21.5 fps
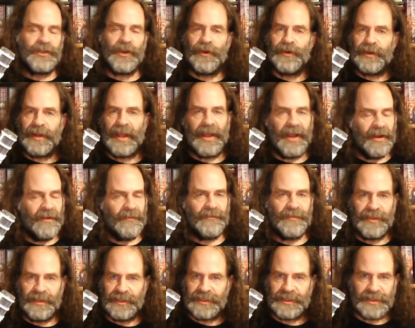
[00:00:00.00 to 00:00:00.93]
don't
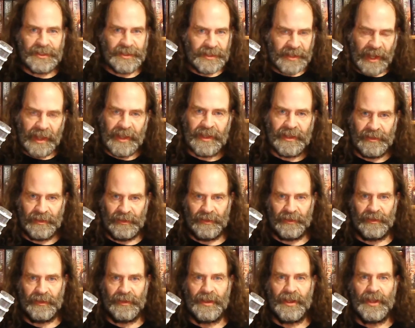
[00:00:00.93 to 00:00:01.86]
have the
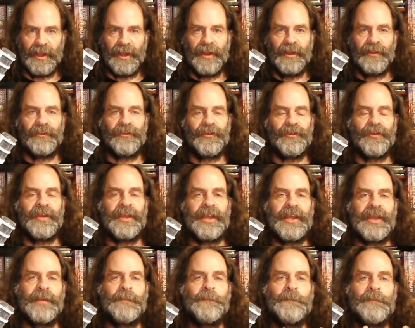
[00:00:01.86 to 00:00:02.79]
scale to
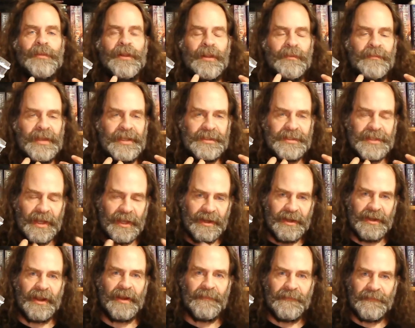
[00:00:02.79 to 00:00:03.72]
implement
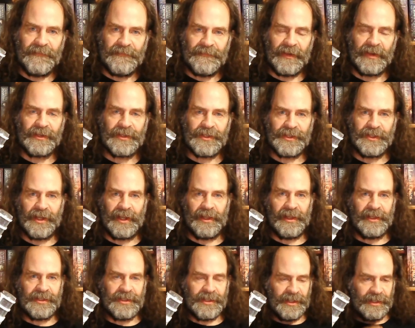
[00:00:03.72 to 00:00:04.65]
enough
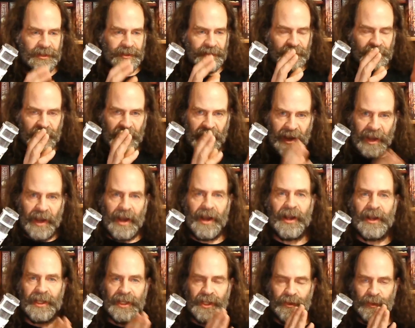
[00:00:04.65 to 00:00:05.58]
functionality to
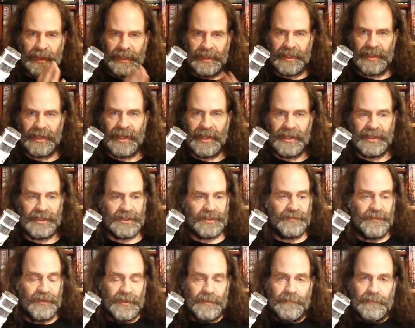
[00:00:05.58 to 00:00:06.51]
argue a case
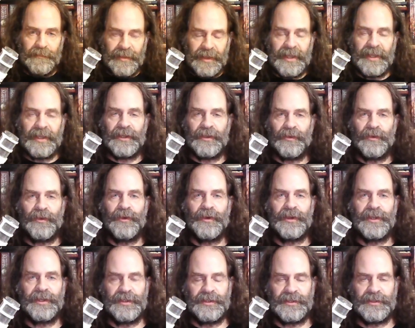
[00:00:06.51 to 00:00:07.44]
for them being an
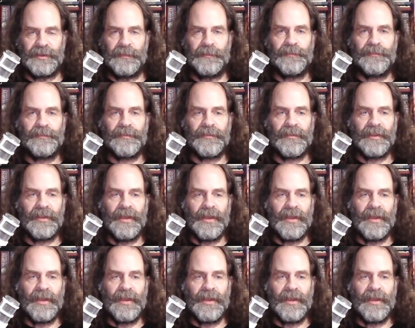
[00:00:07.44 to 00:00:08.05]
organism.